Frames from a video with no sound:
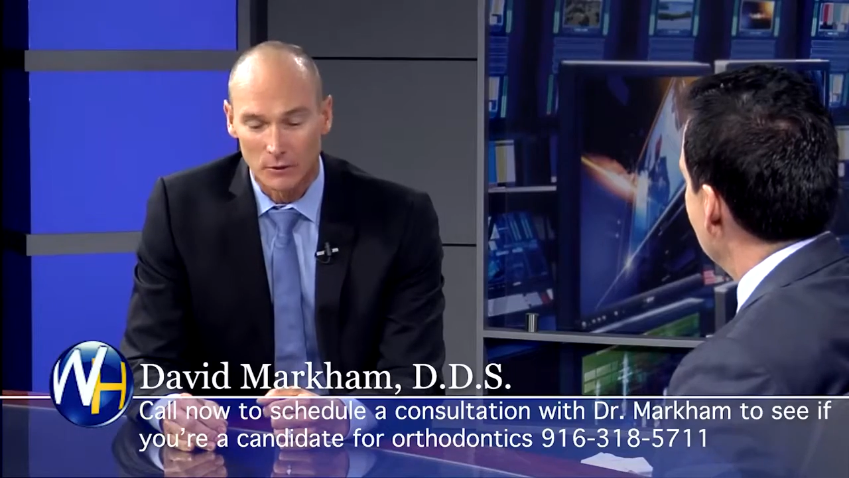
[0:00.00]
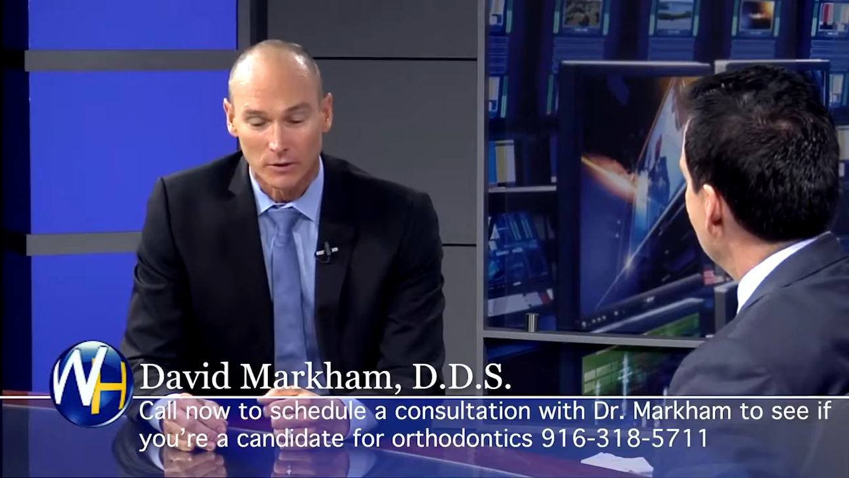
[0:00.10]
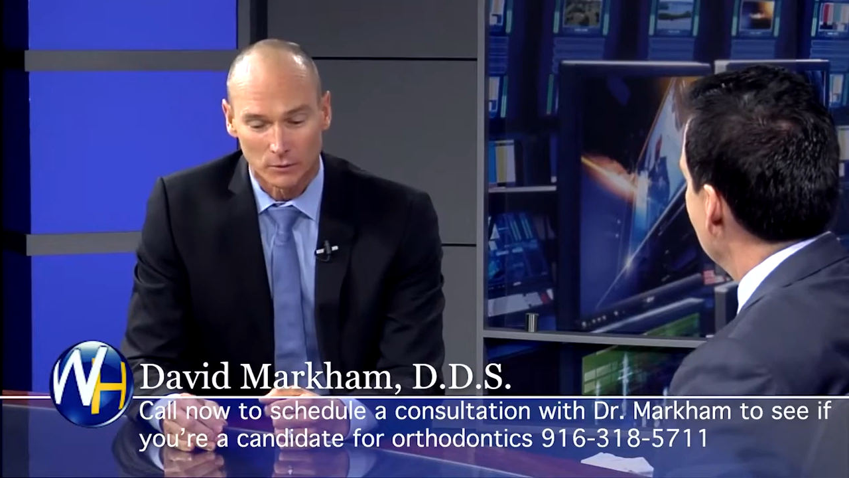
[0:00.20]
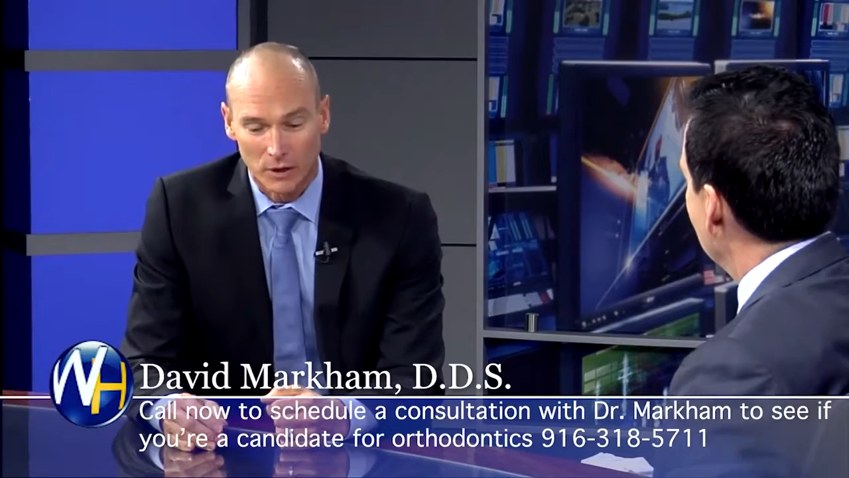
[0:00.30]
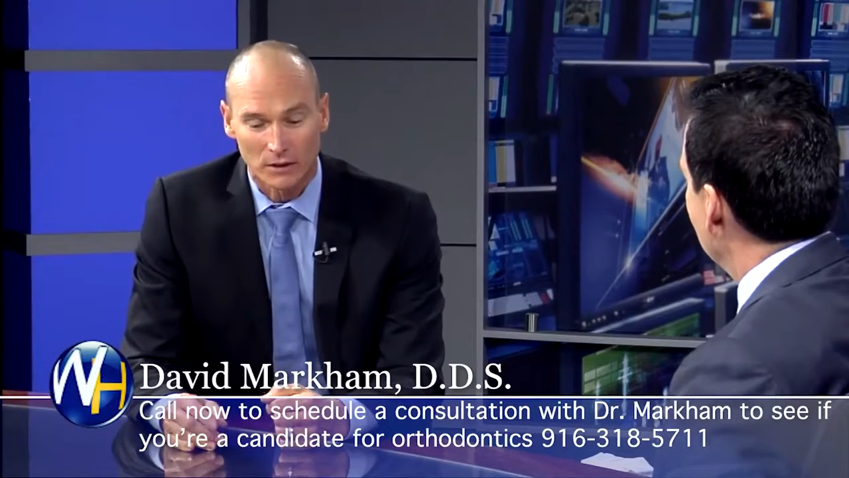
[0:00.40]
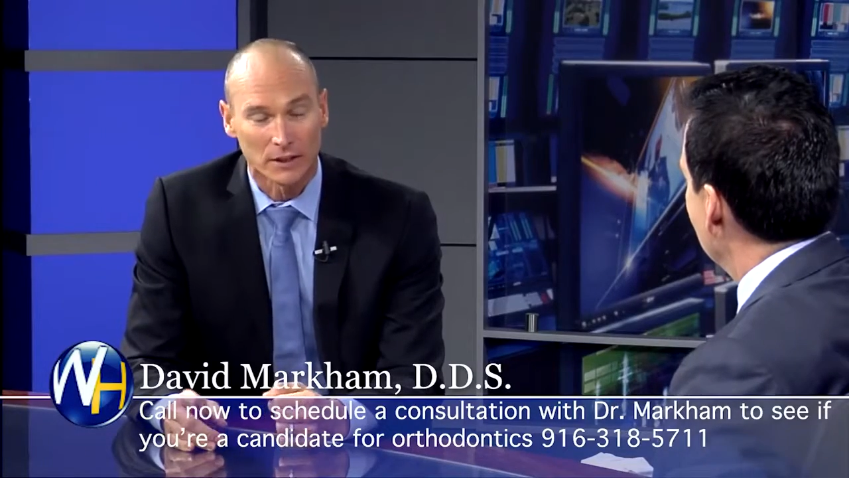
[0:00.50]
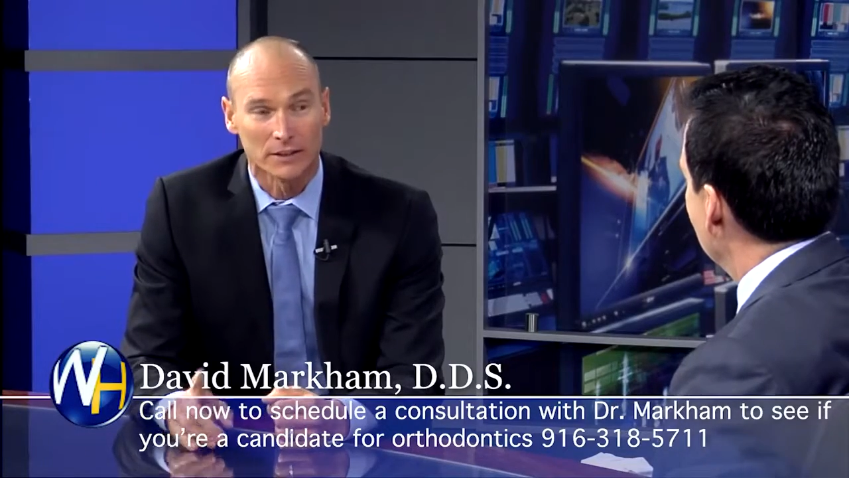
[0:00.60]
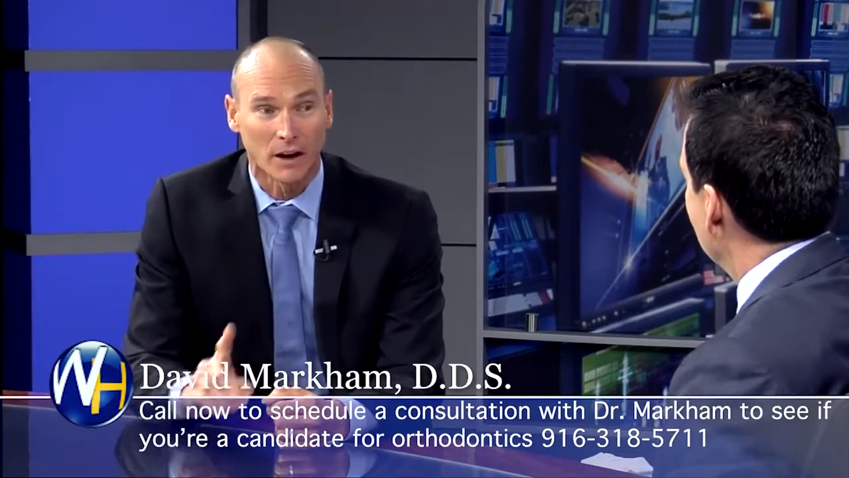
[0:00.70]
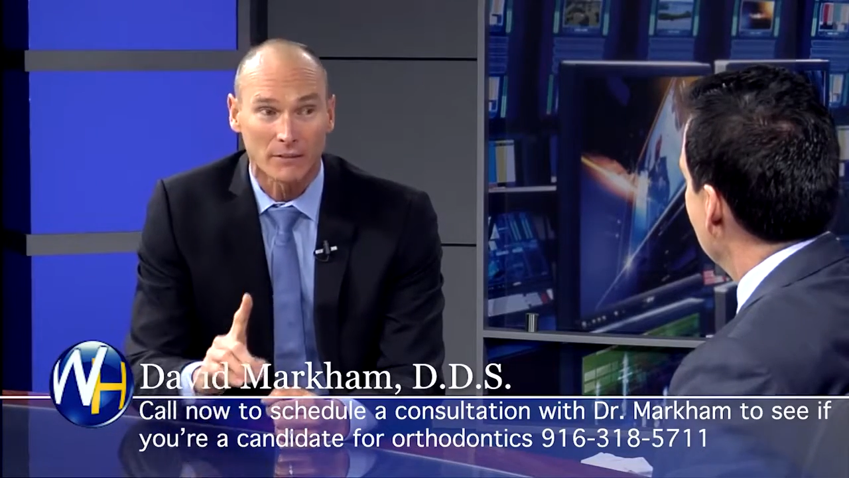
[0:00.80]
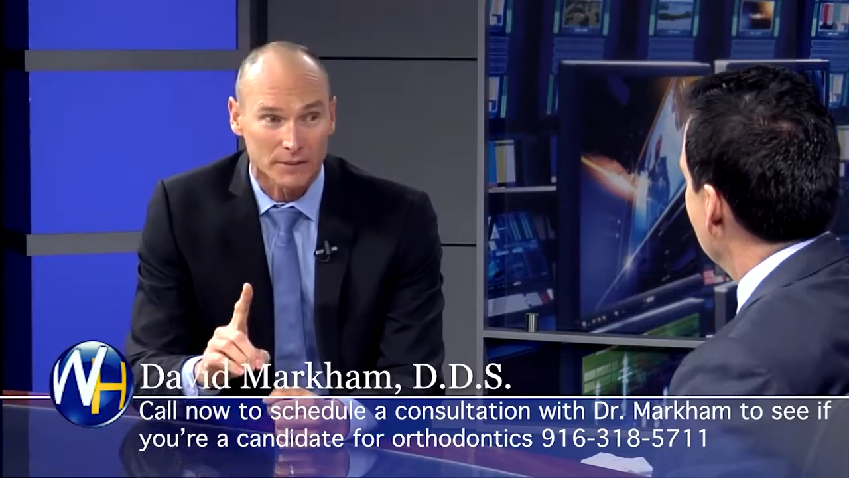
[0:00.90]
Well,
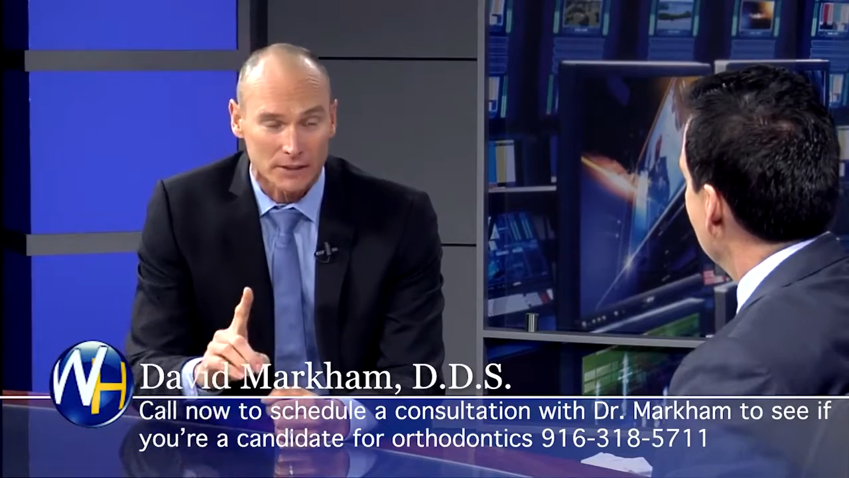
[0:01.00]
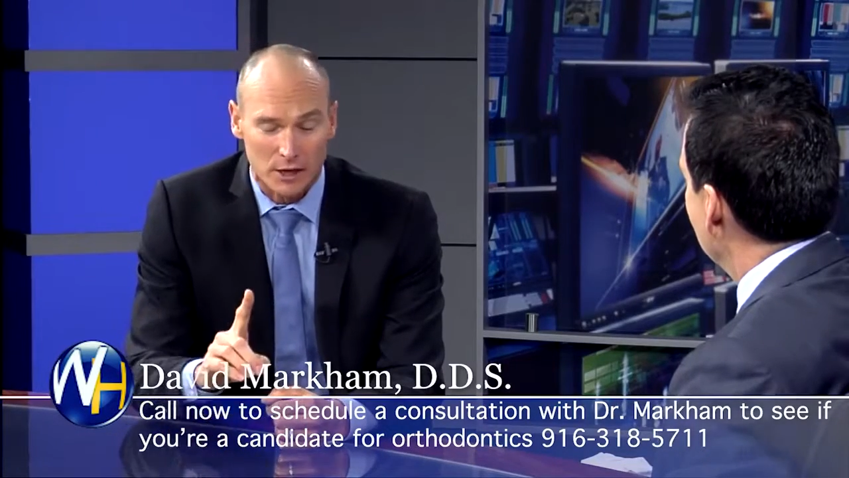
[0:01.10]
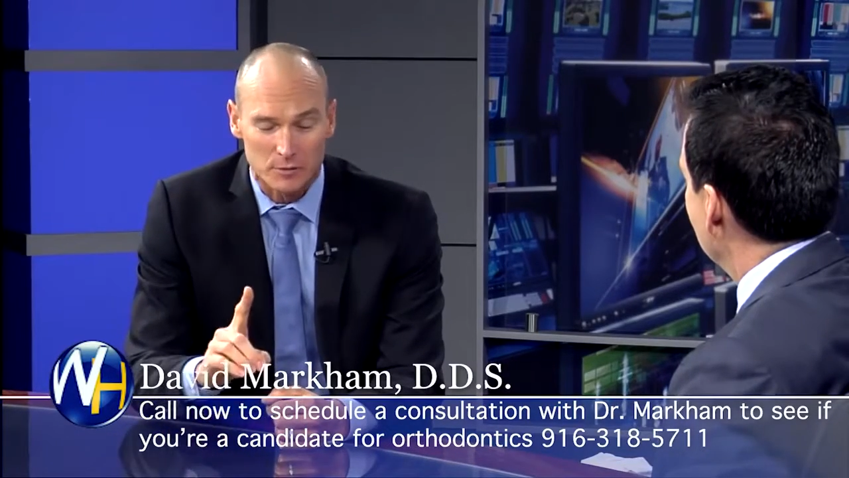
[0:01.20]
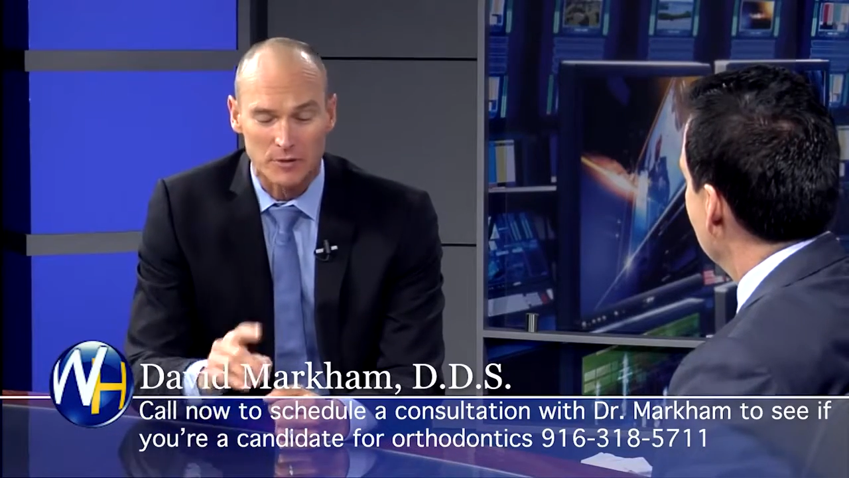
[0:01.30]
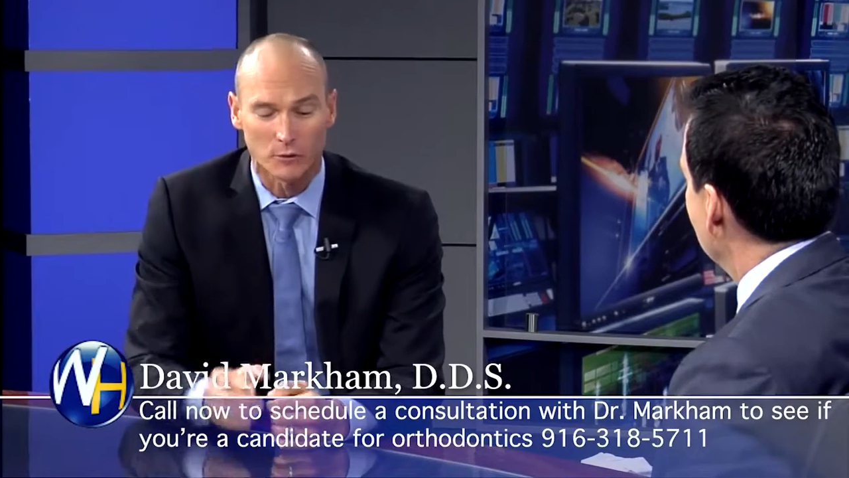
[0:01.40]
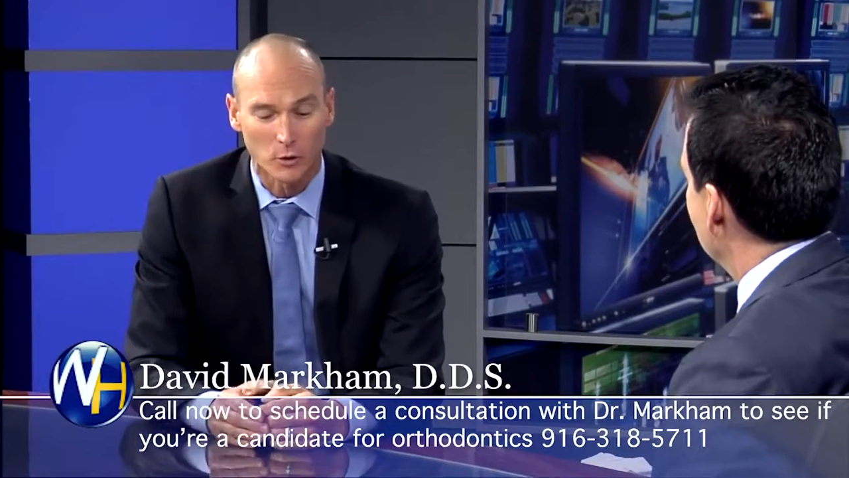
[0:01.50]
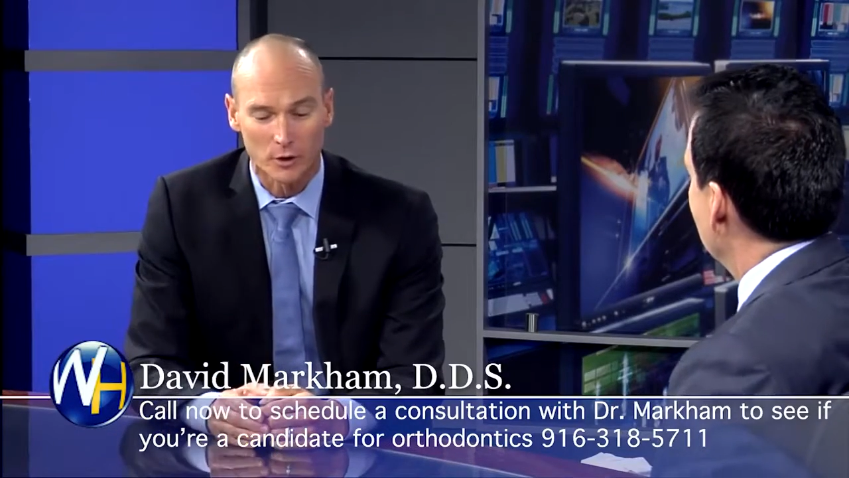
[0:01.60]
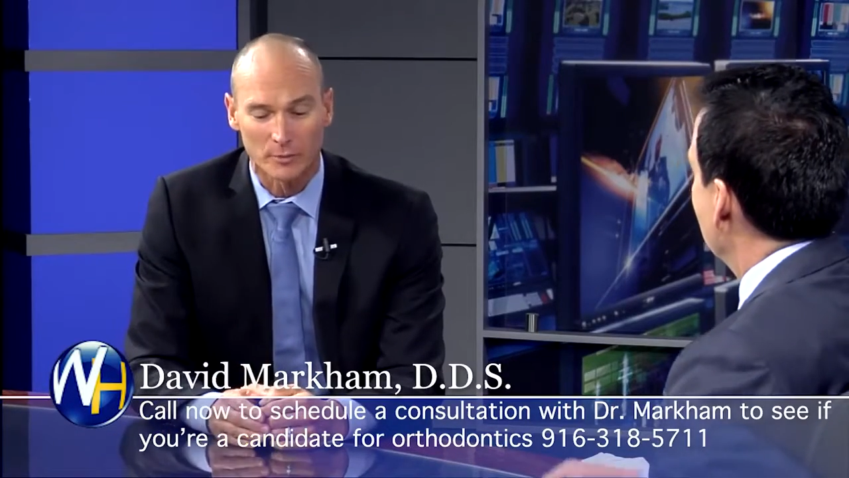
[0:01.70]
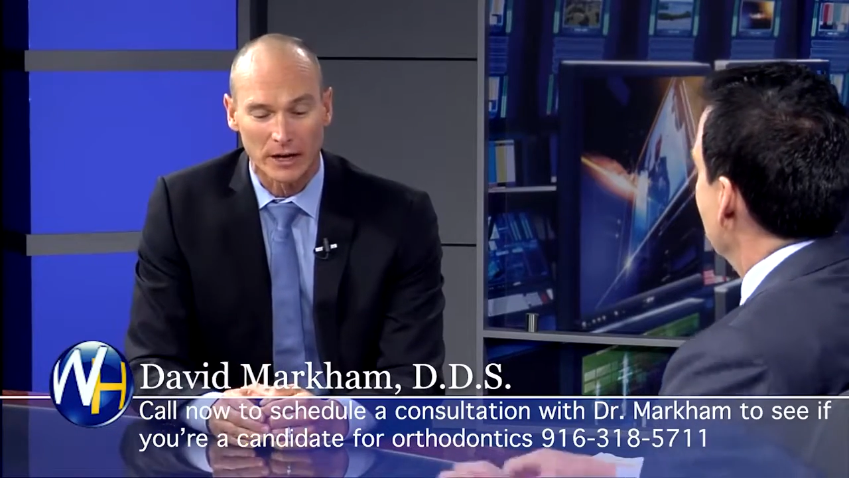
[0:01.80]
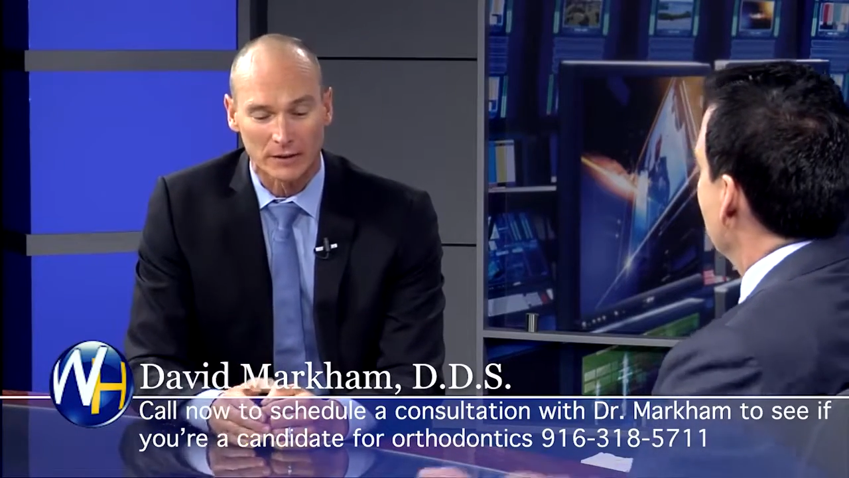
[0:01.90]
and oftentimes before
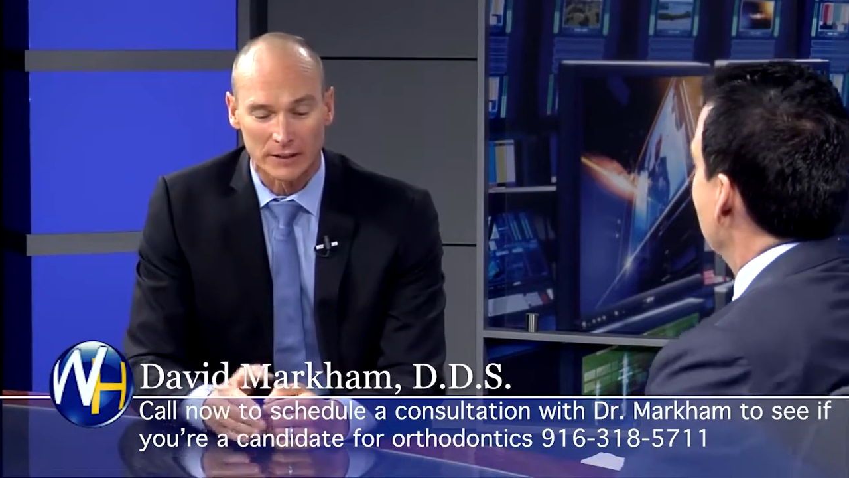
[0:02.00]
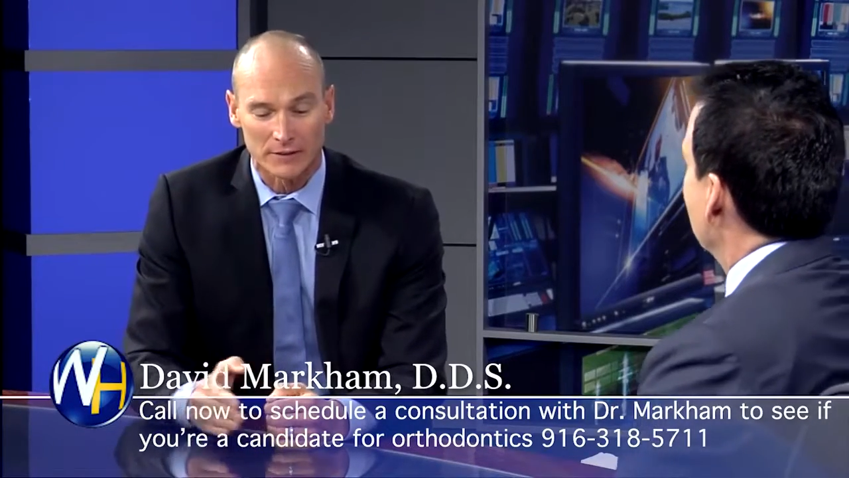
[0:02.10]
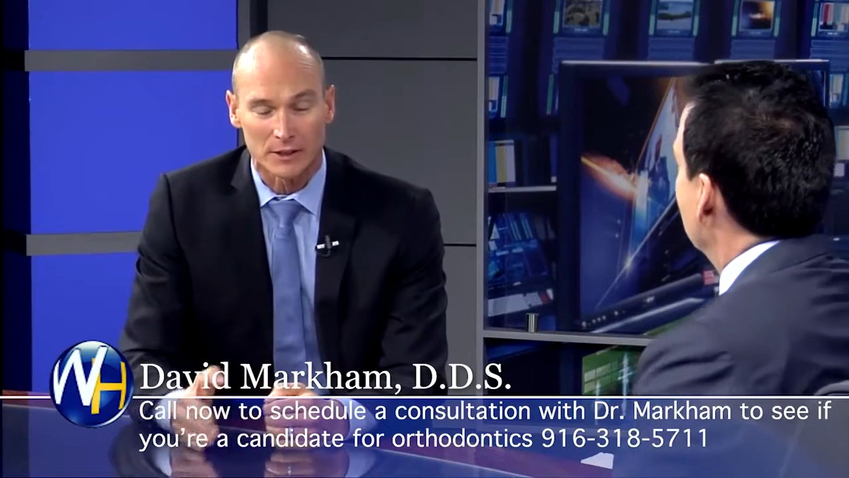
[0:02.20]
the parent leaves,